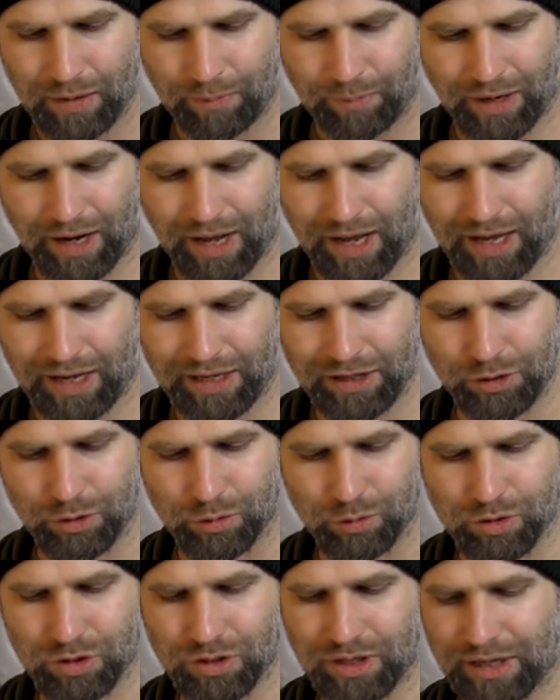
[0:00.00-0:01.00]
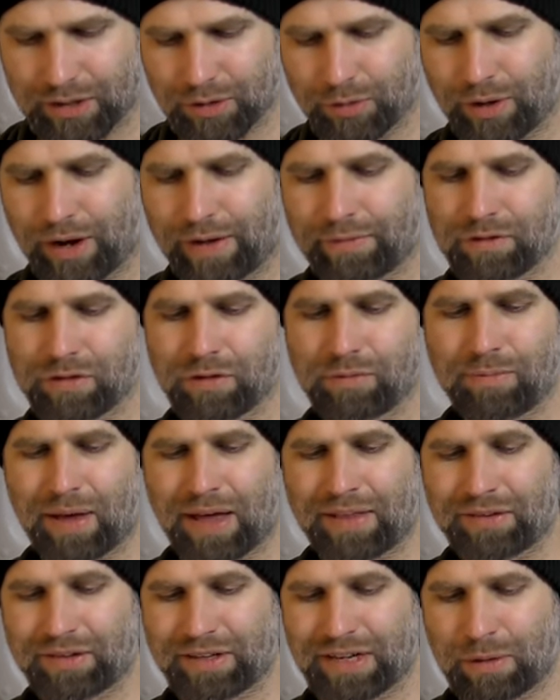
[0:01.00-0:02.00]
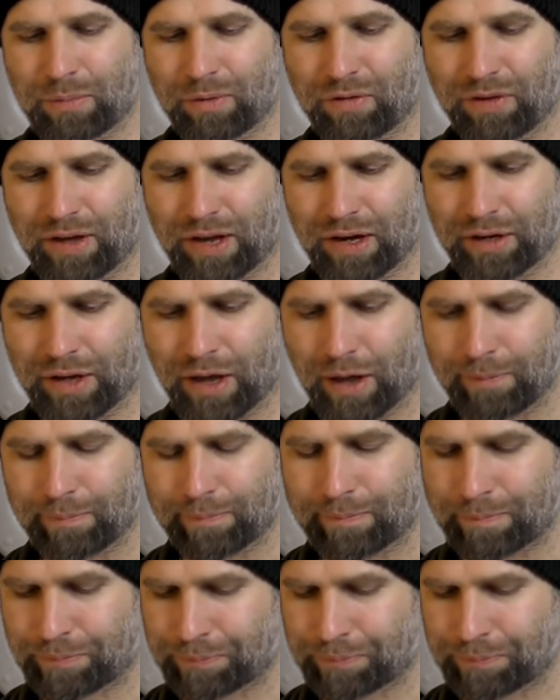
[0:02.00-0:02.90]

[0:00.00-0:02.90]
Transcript: But I use 10 grams of Mandarina Bavaria